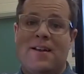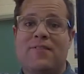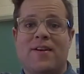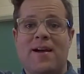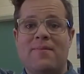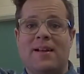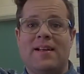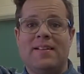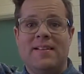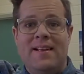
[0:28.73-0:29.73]
out of frame, but
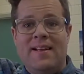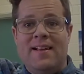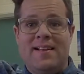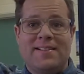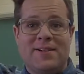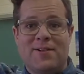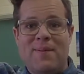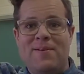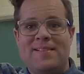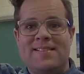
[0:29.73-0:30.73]
a
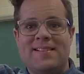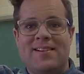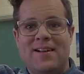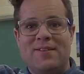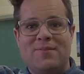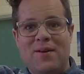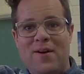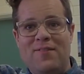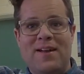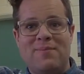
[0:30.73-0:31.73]
decrepit kind of
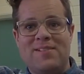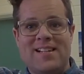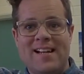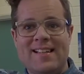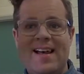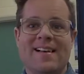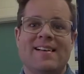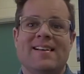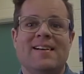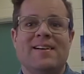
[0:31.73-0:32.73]
overhead projector,
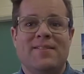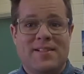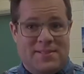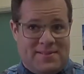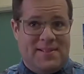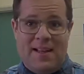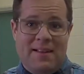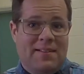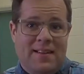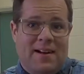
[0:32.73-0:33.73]
which,
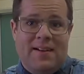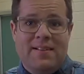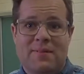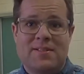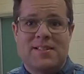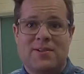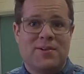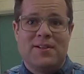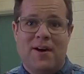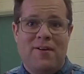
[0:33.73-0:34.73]
you know, it was a
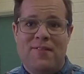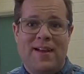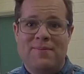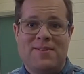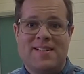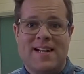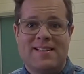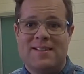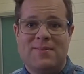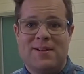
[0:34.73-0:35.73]
good overhead
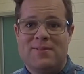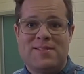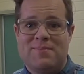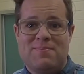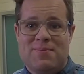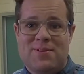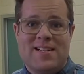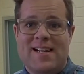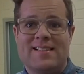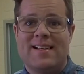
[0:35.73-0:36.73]
projector, but it was a
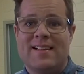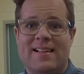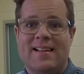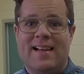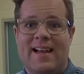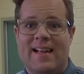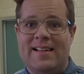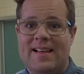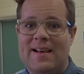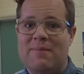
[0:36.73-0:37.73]
projector,
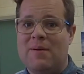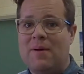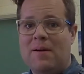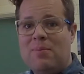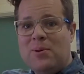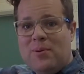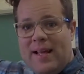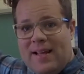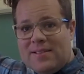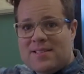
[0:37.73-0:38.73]
and a
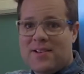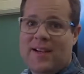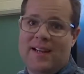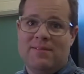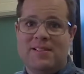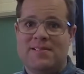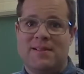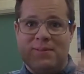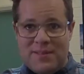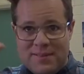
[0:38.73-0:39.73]
pull-down screen, which
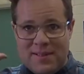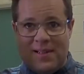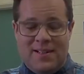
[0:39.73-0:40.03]
we would